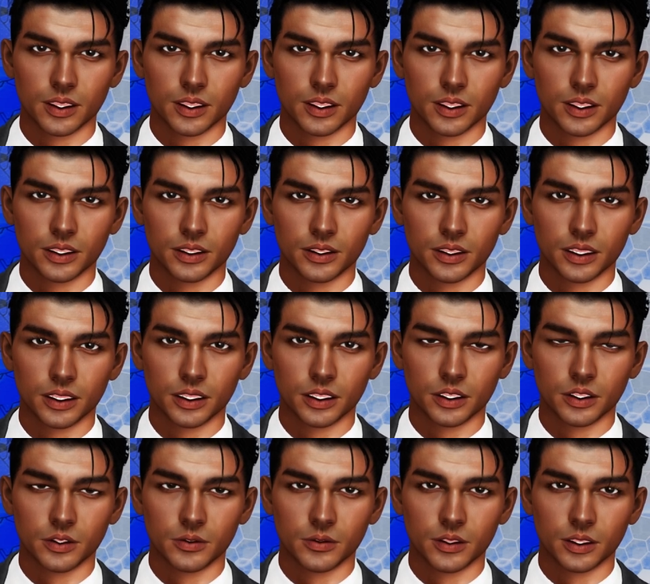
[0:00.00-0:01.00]
following a
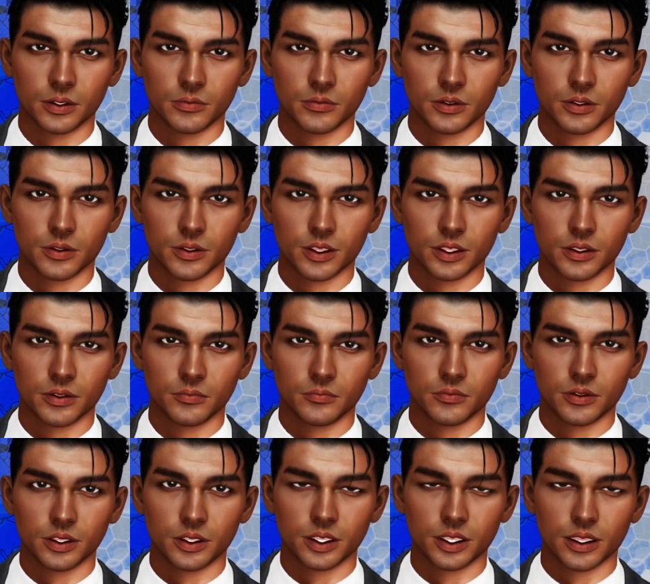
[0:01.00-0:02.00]
poll on the Second Life
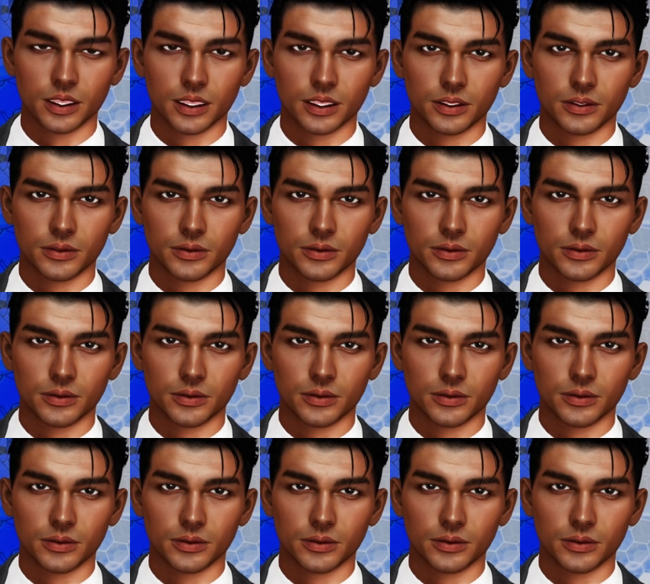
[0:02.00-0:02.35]
forums